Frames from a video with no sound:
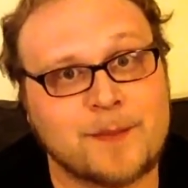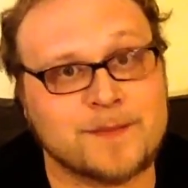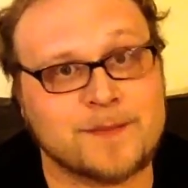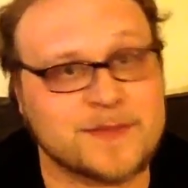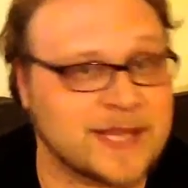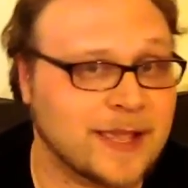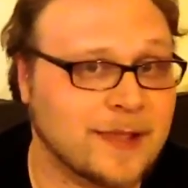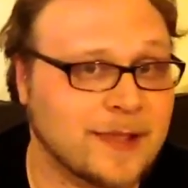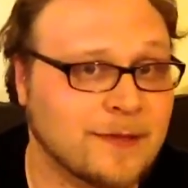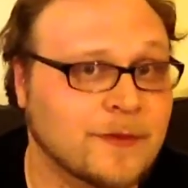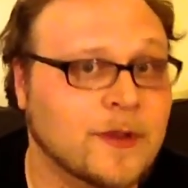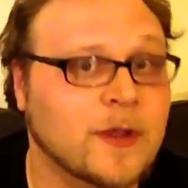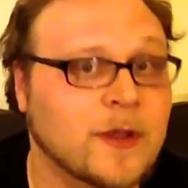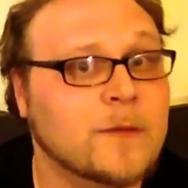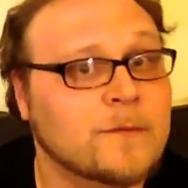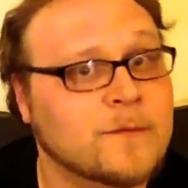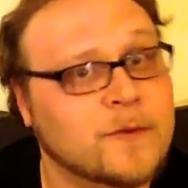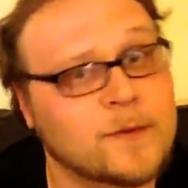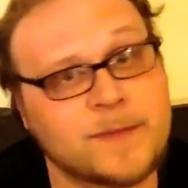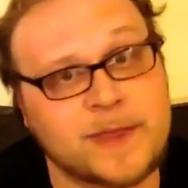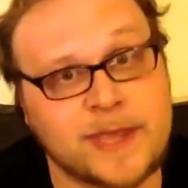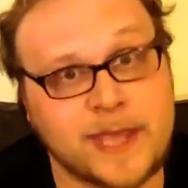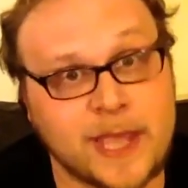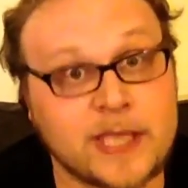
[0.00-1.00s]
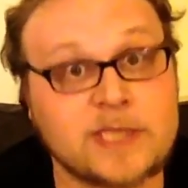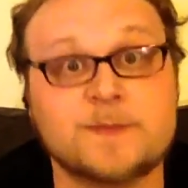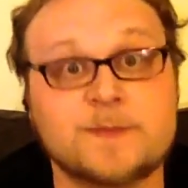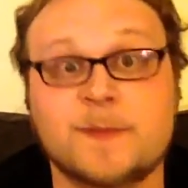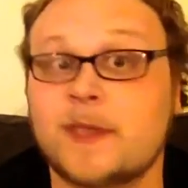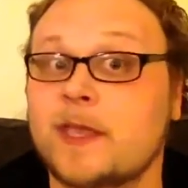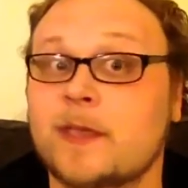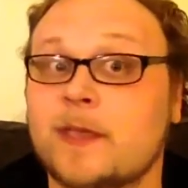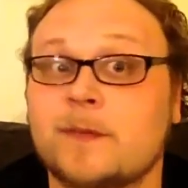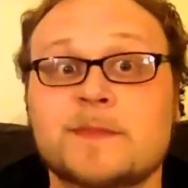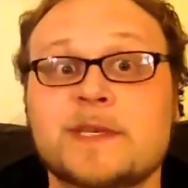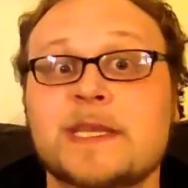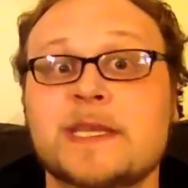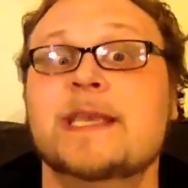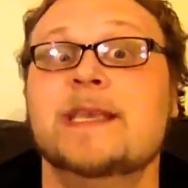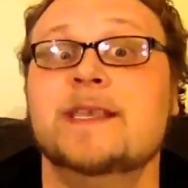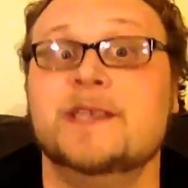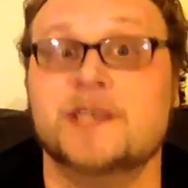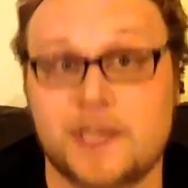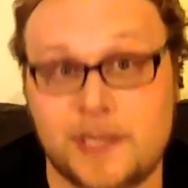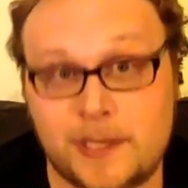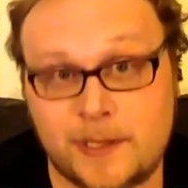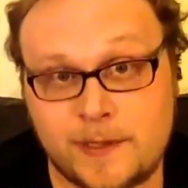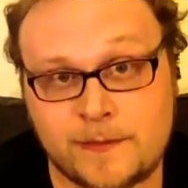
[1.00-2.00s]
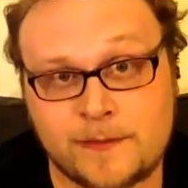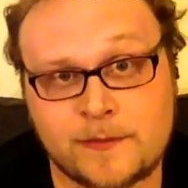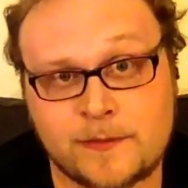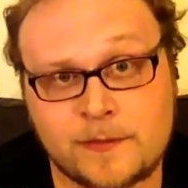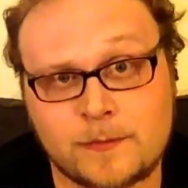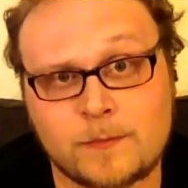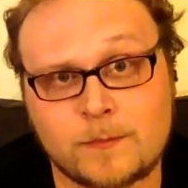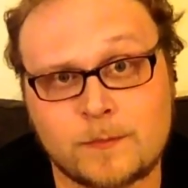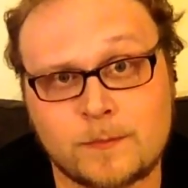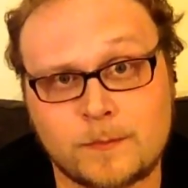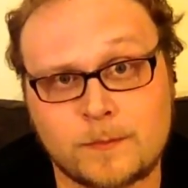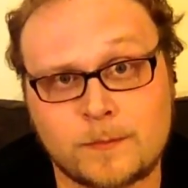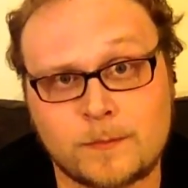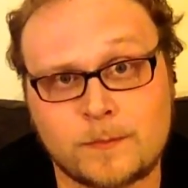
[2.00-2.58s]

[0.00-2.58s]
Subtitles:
I'm Dev from the SBMTGs.